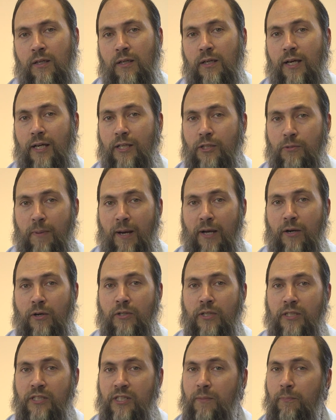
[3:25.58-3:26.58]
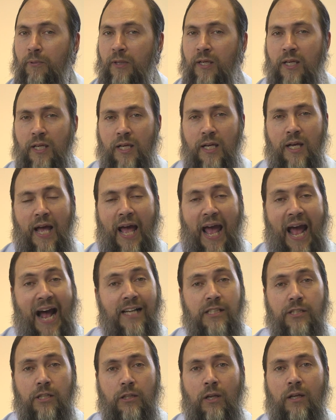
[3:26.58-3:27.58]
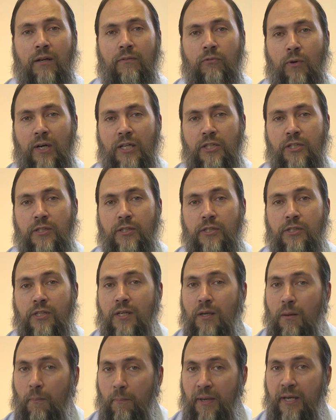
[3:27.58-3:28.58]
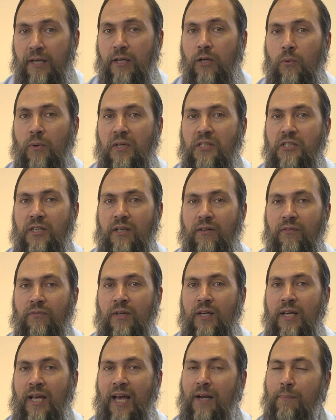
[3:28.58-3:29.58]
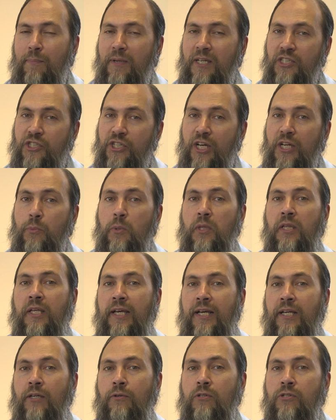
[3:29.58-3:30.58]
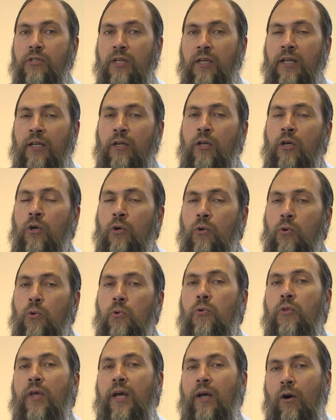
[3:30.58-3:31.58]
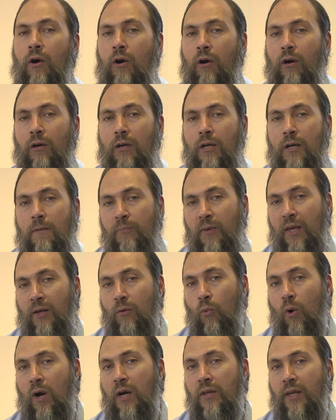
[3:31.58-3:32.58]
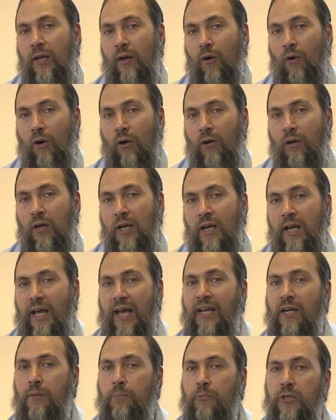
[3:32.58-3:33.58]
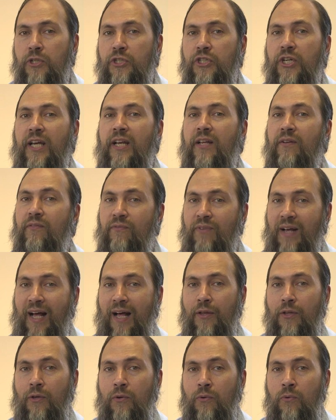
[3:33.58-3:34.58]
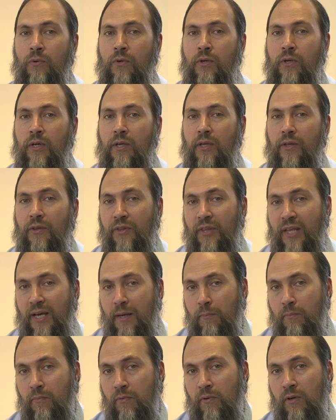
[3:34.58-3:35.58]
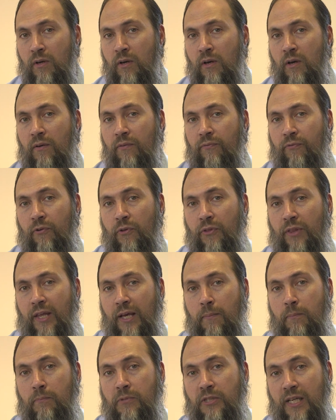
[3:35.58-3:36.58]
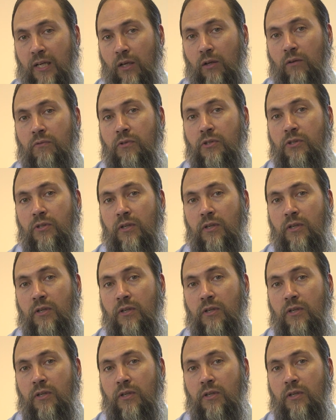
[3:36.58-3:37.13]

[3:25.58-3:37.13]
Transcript: It's better to simply ask a lot of questions, be inquisitive, and be genuinely interested in who they are and why they are, and appreciate and value them for themselves.